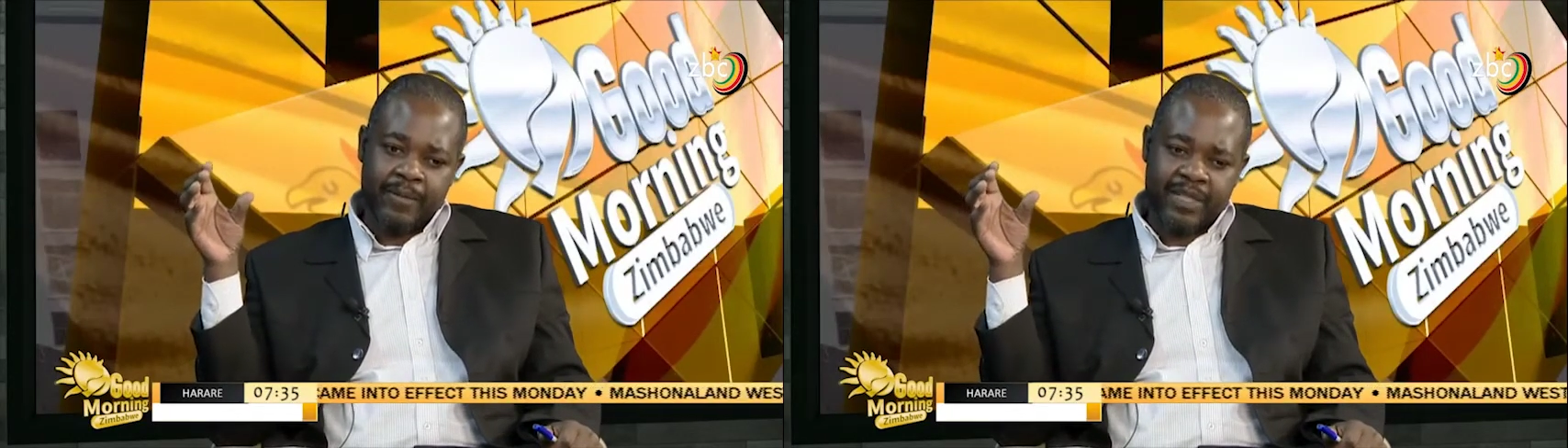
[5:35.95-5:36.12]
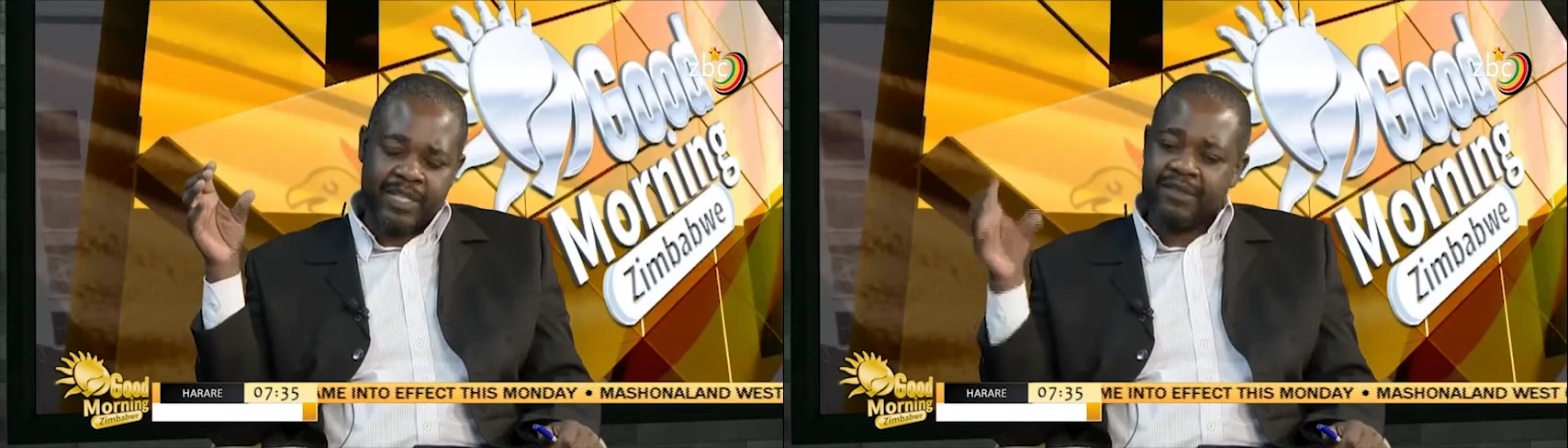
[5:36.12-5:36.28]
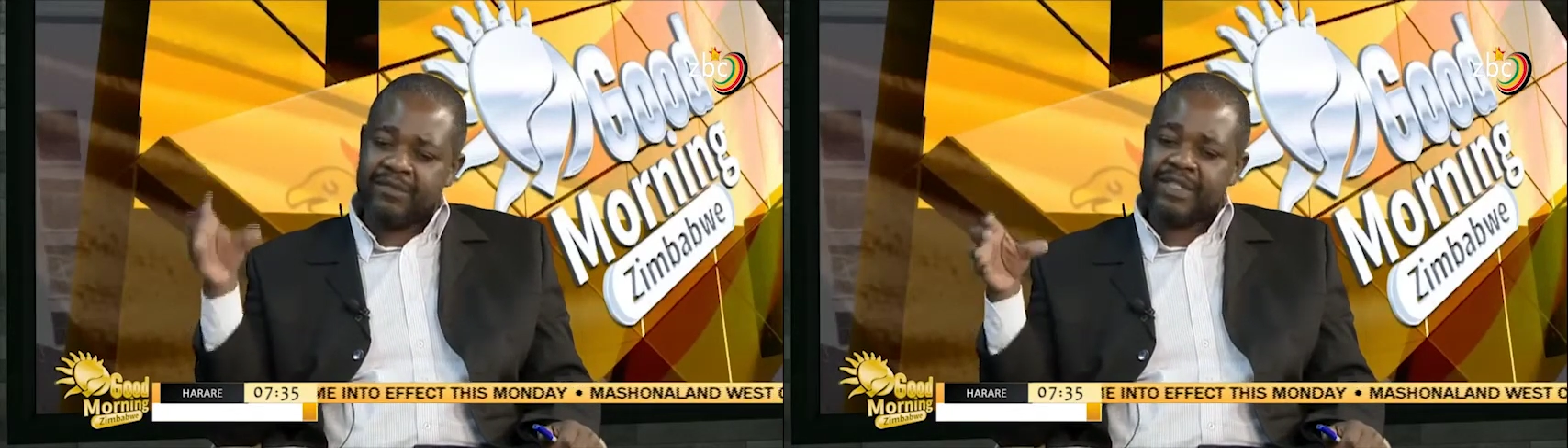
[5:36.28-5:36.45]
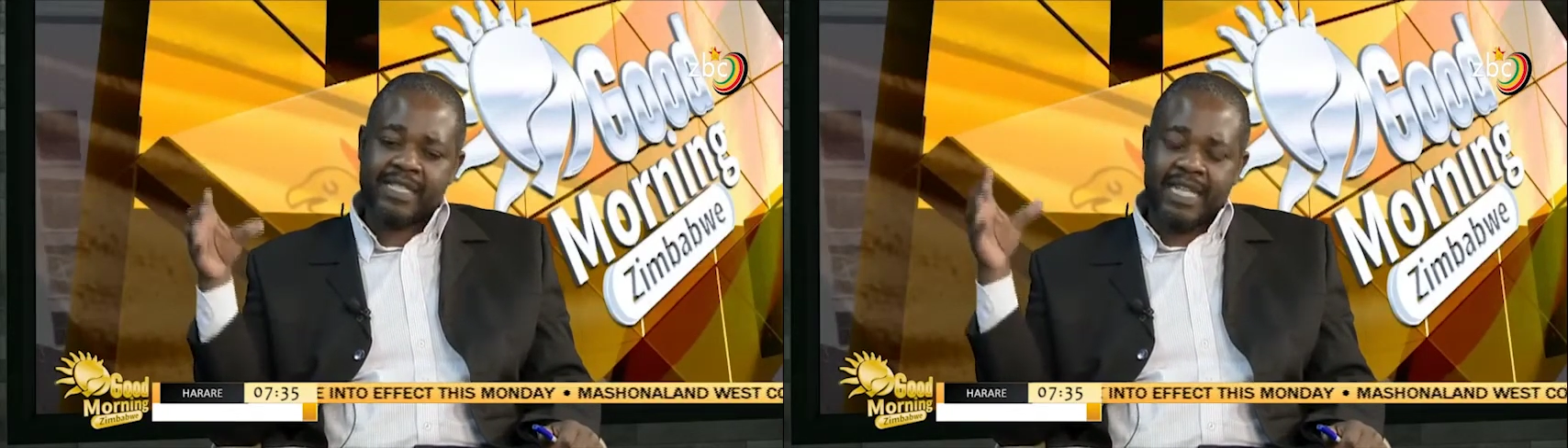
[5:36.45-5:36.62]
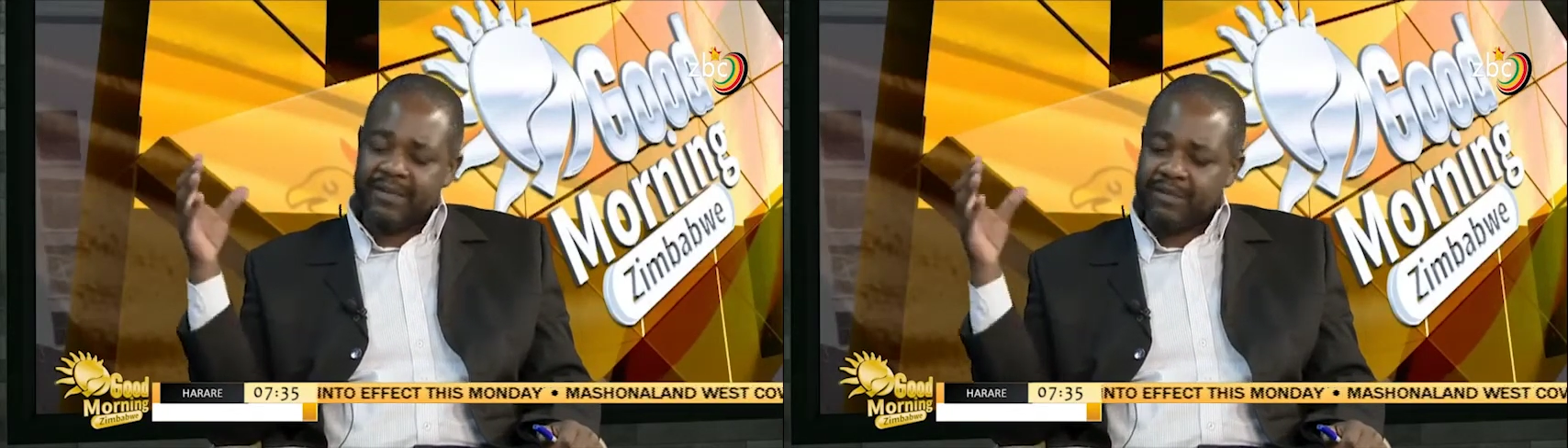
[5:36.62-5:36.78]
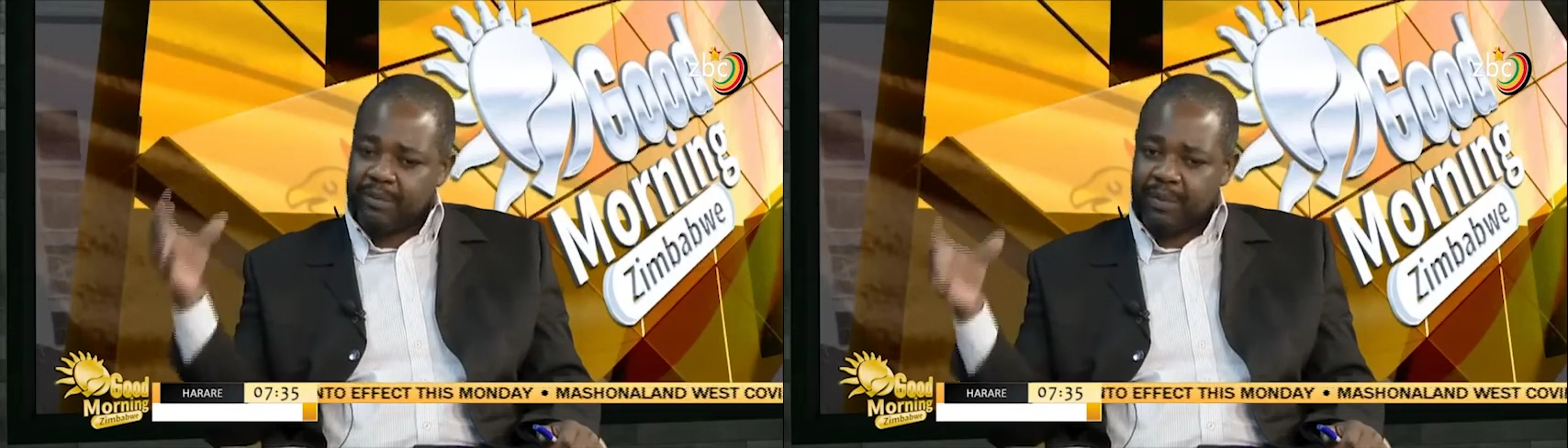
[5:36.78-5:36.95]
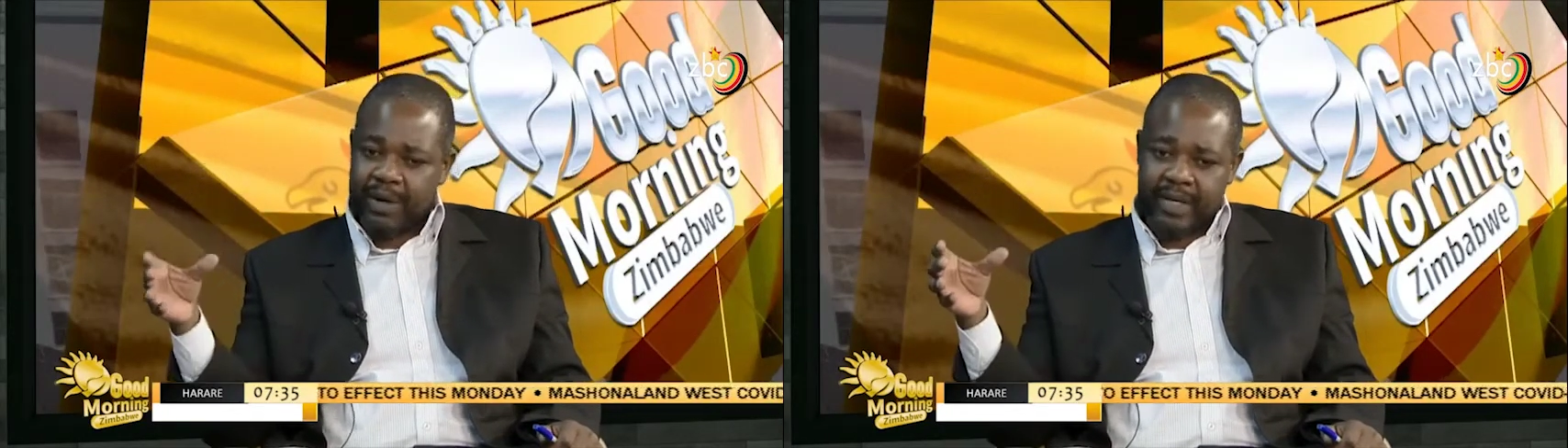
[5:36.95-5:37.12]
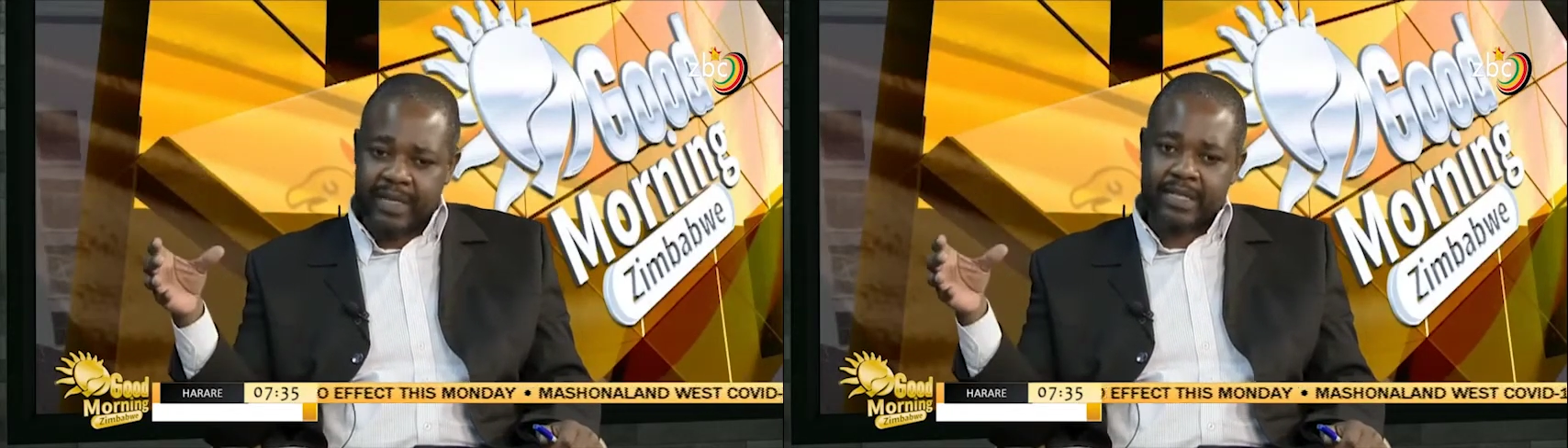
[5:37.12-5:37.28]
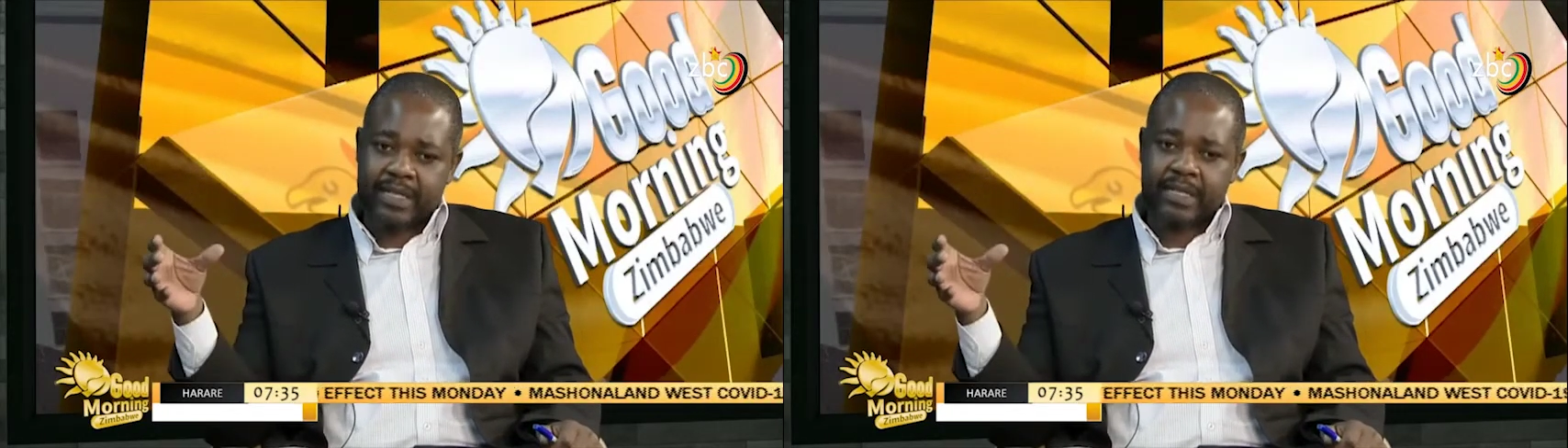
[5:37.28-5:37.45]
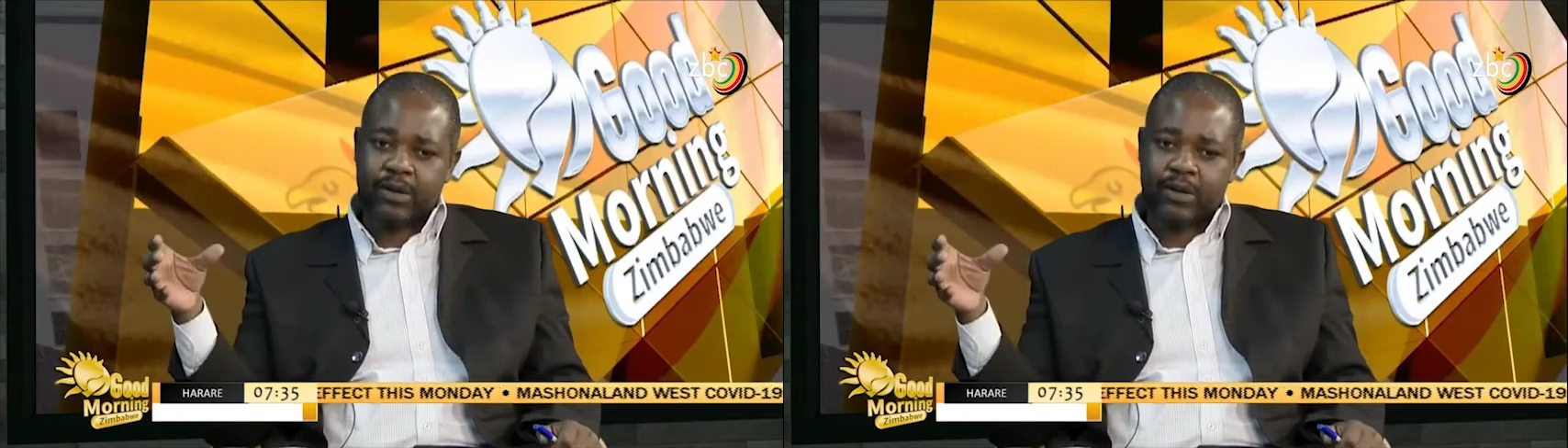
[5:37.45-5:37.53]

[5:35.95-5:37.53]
services and even products,